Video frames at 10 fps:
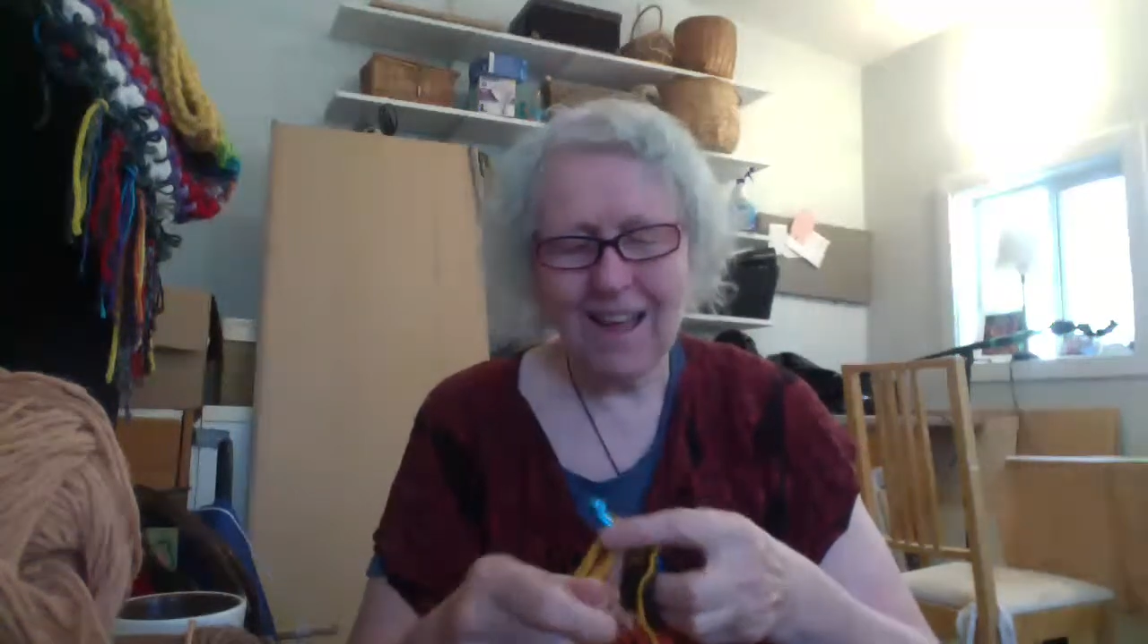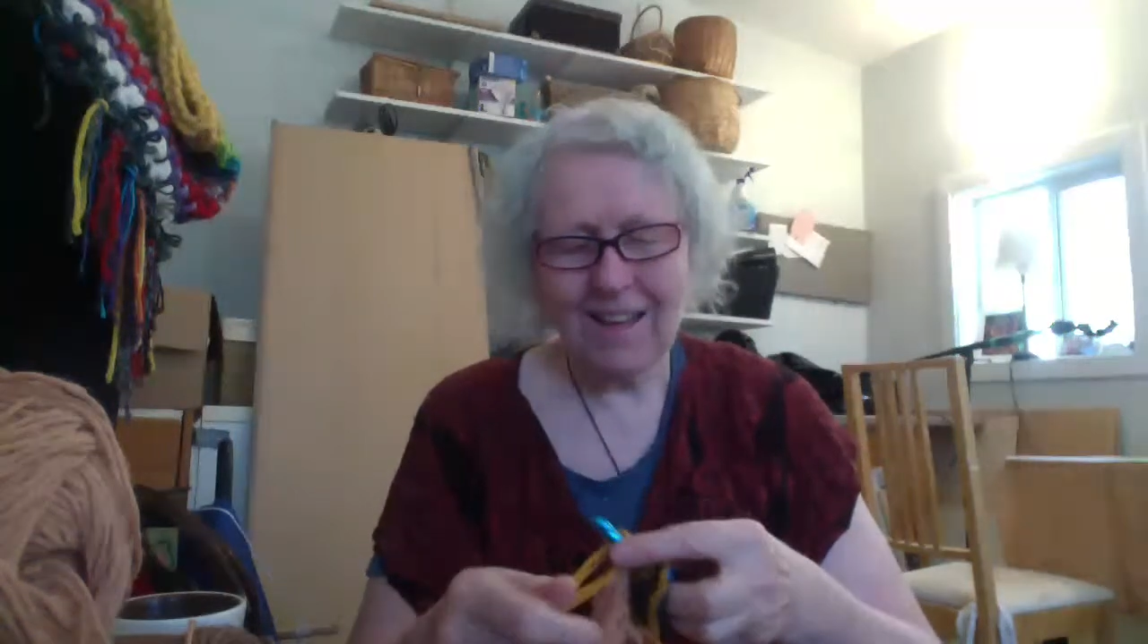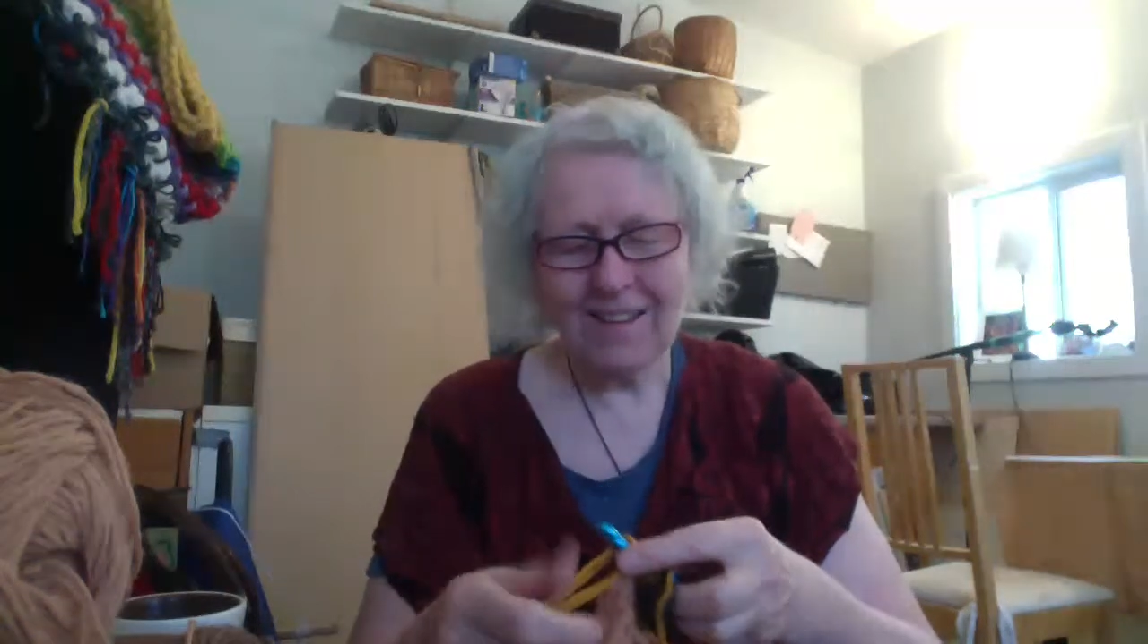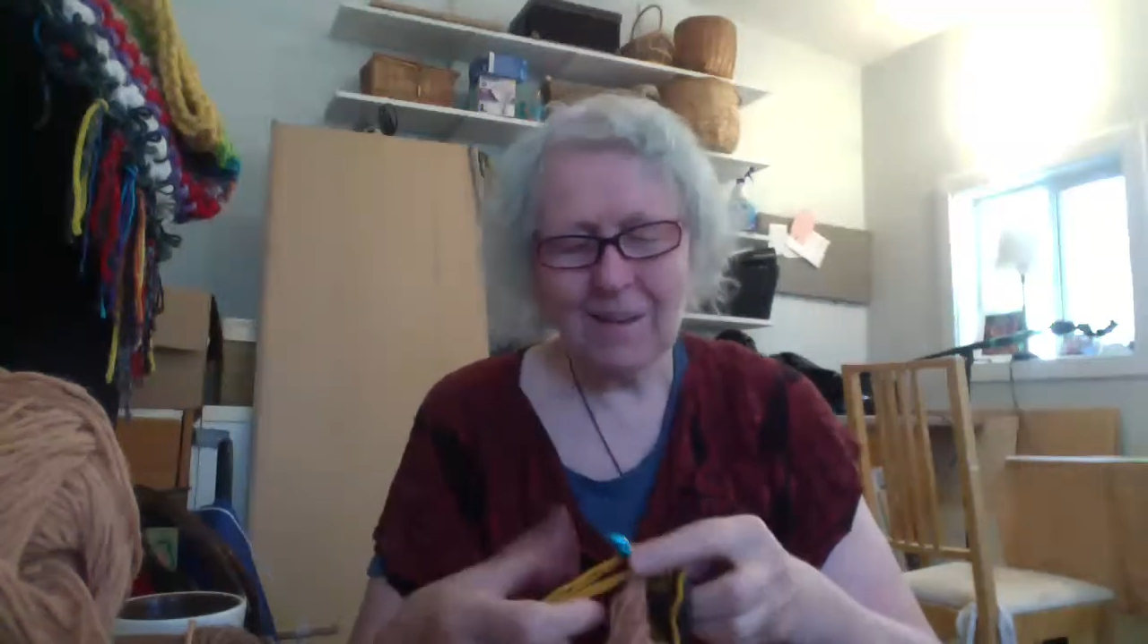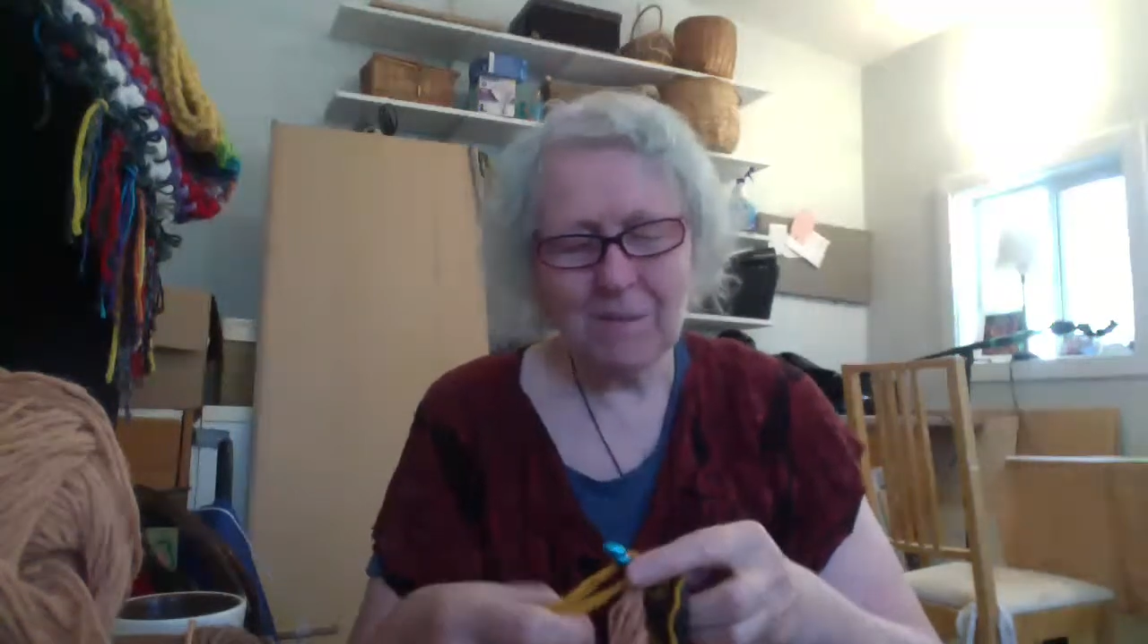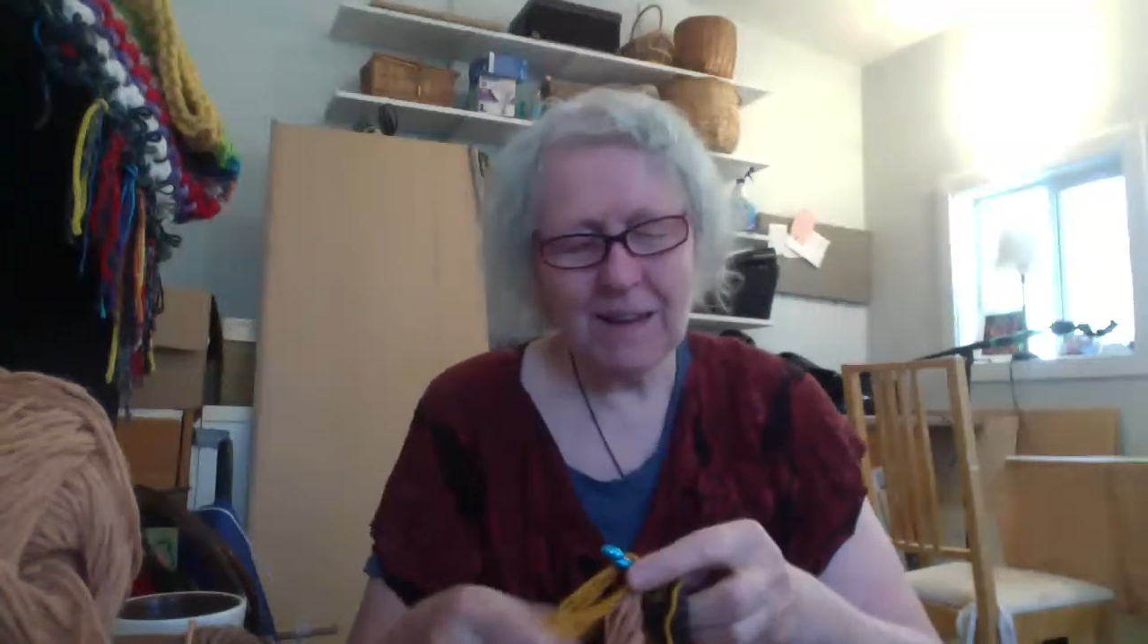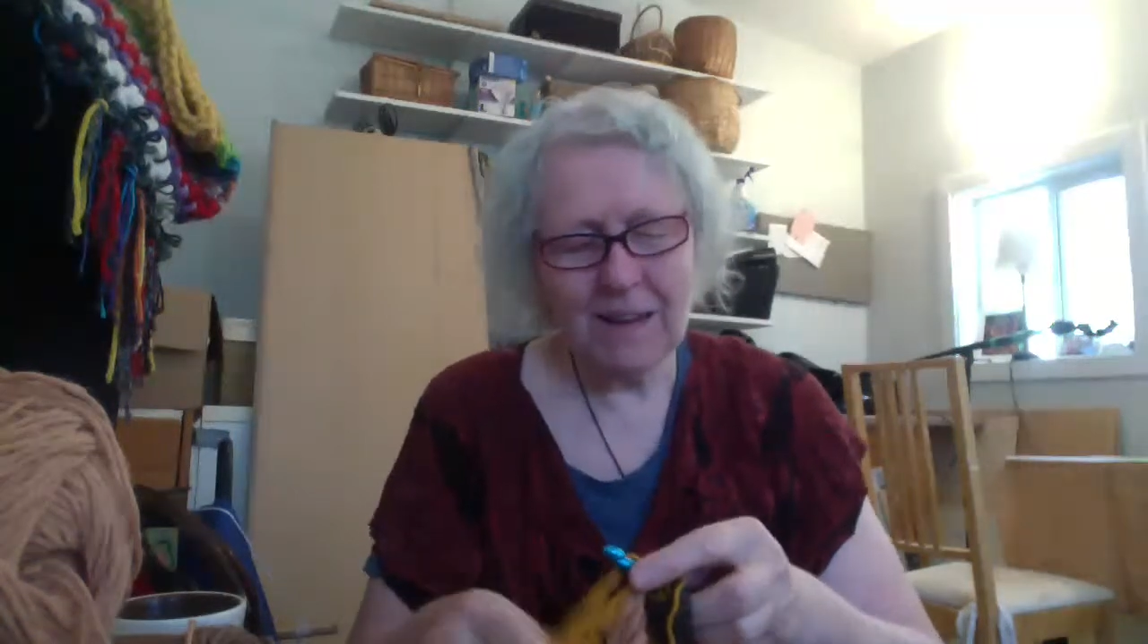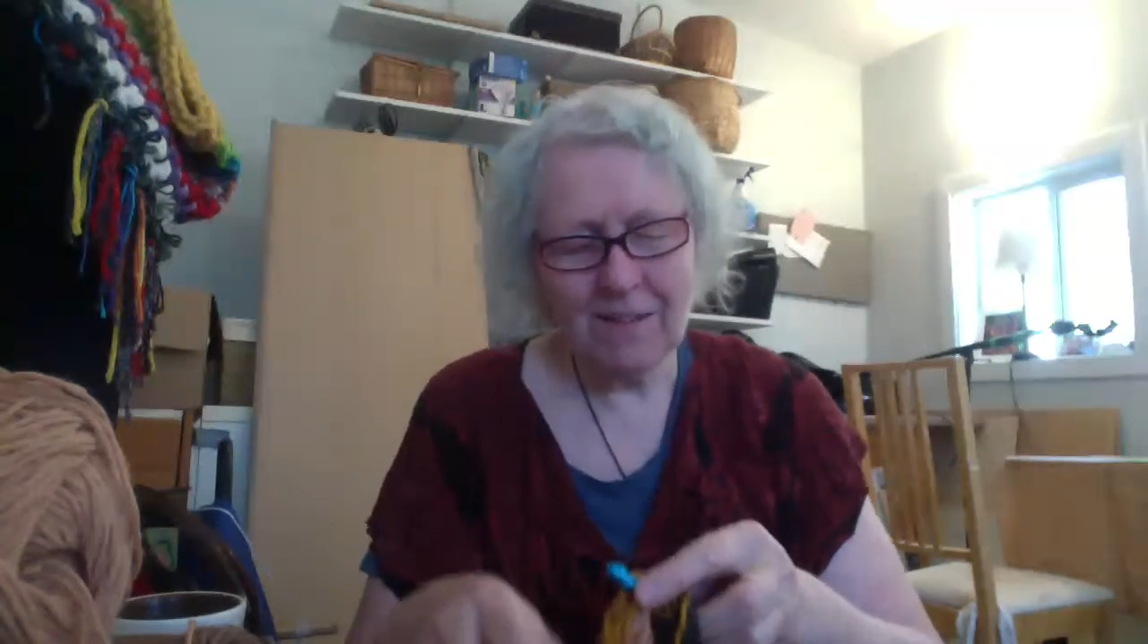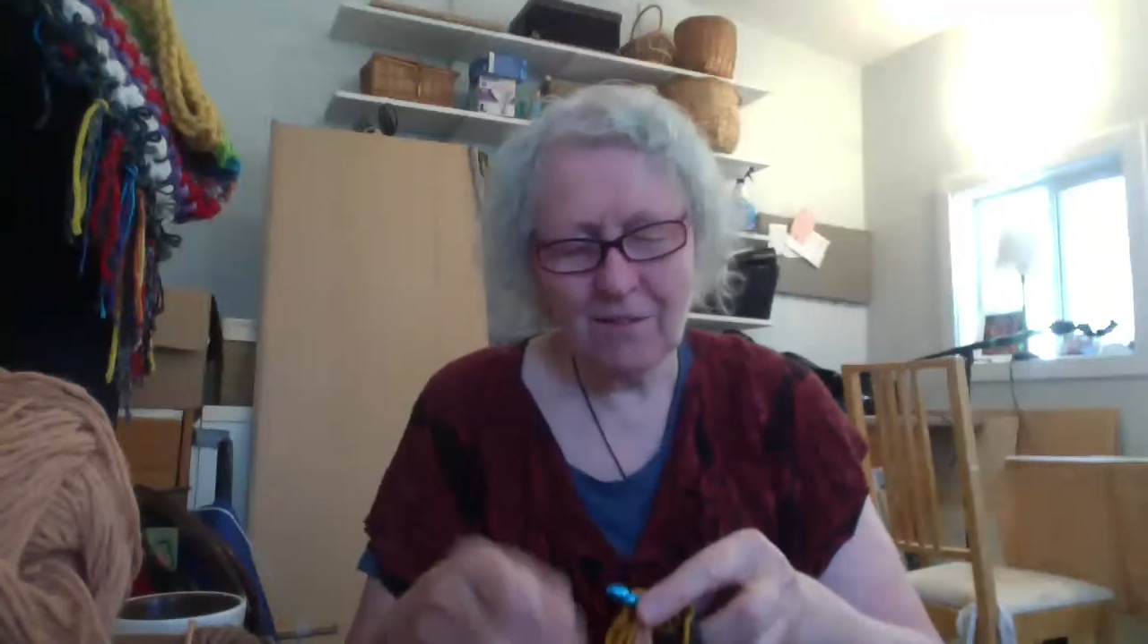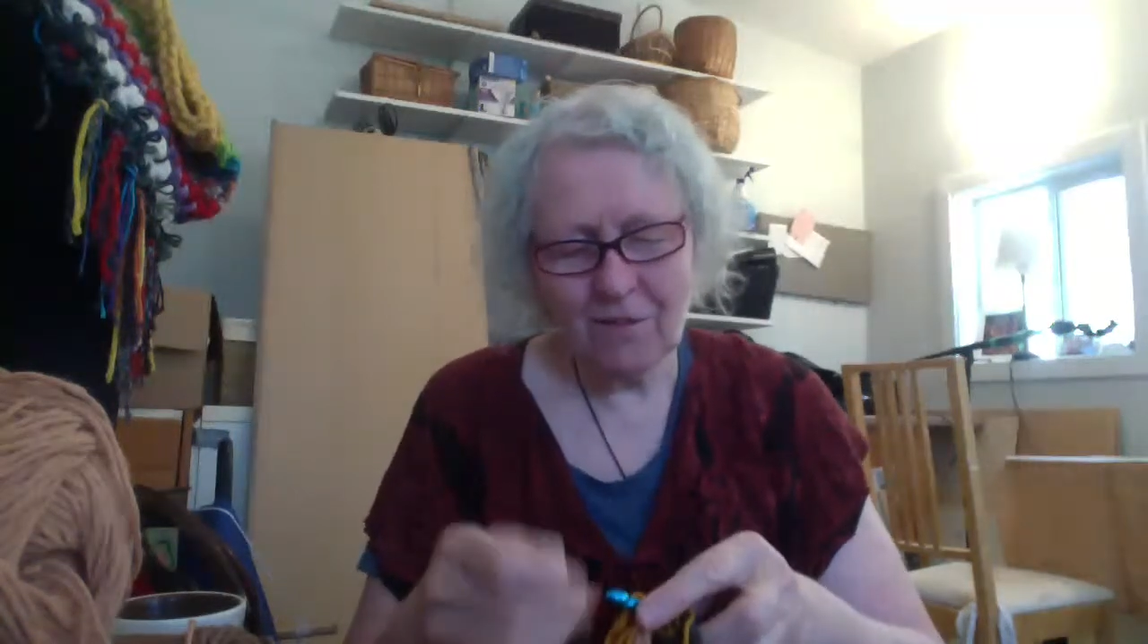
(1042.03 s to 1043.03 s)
Some days there's